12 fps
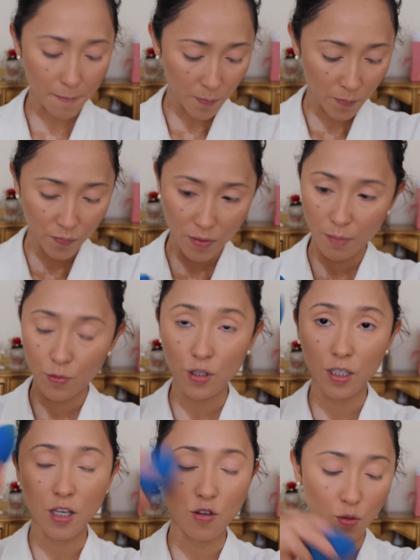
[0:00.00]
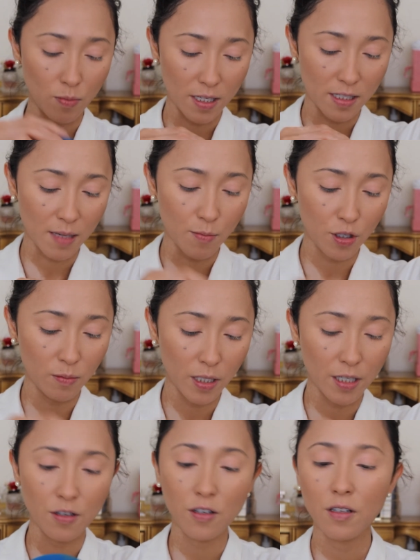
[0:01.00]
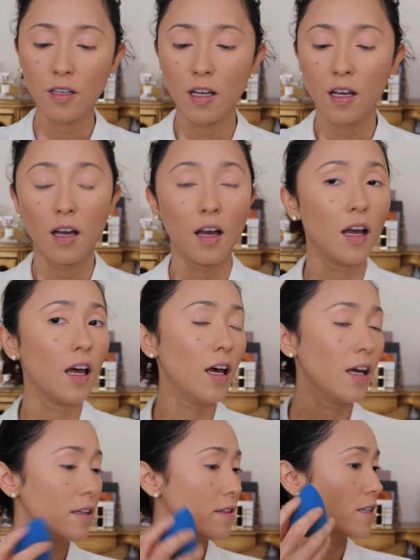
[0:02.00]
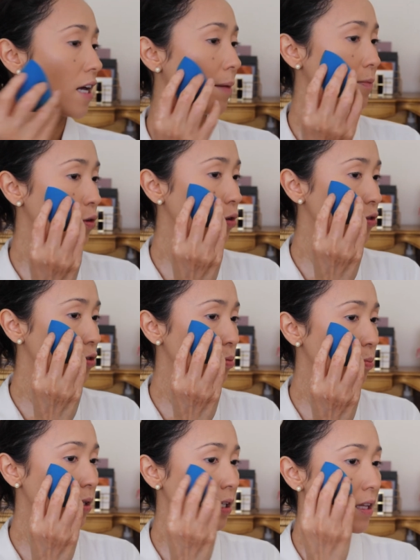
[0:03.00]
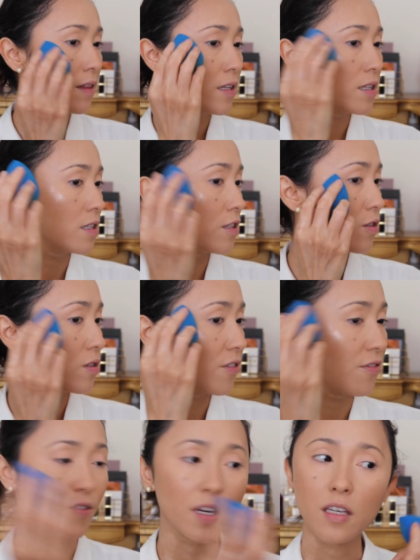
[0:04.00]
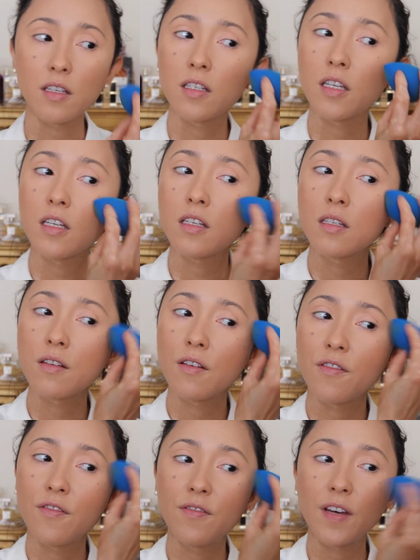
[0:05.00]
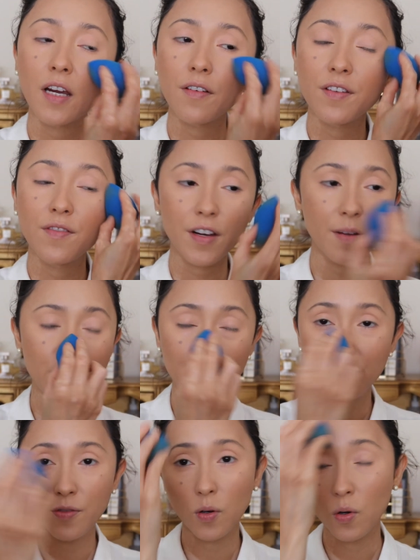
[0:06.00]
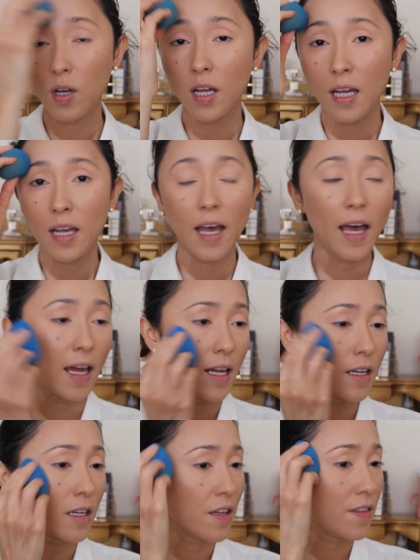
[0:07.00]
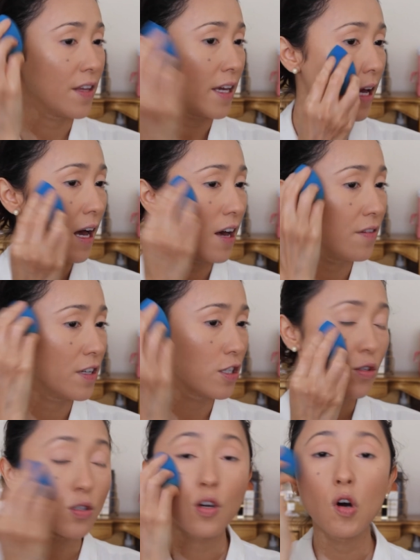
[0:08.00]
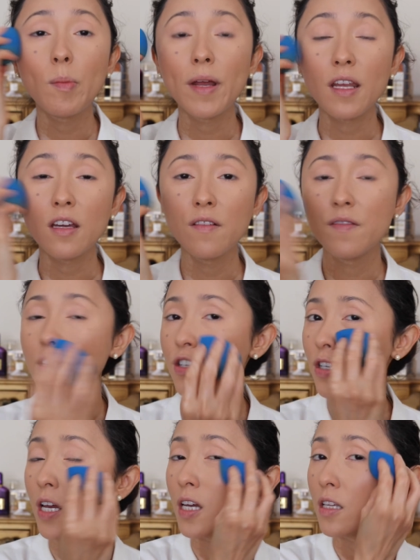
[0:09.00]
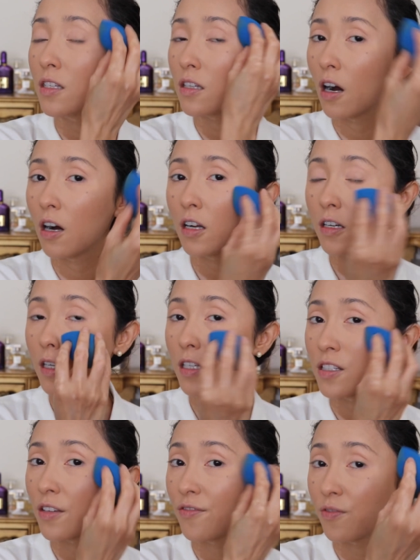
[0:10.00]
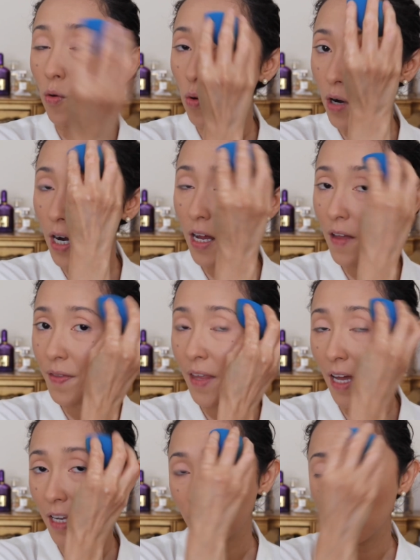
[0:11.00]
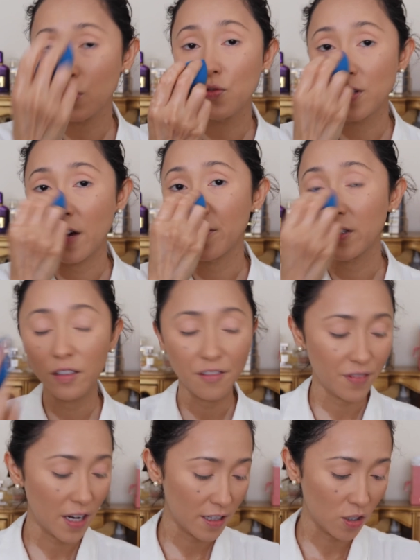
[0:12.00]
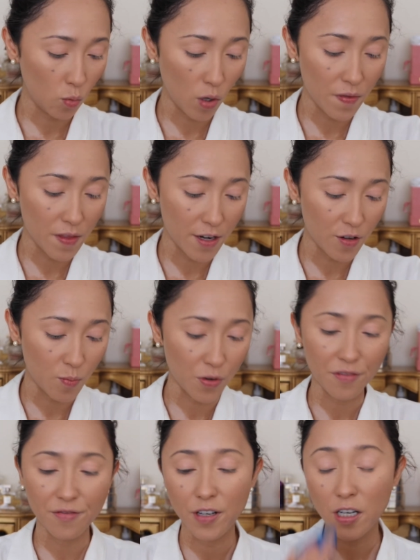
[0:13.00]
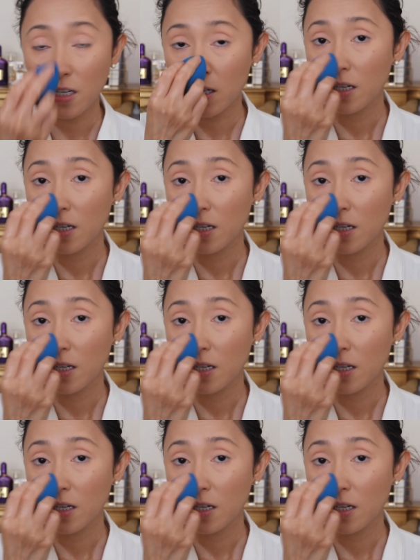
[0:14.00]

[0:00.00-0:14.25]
I'm just gonna use my same beauty blender, and I'm going to blend this into the face. It is very, very beautiful. And they have so many of these shades on Sephora that you'll definitely find the one that you prefer.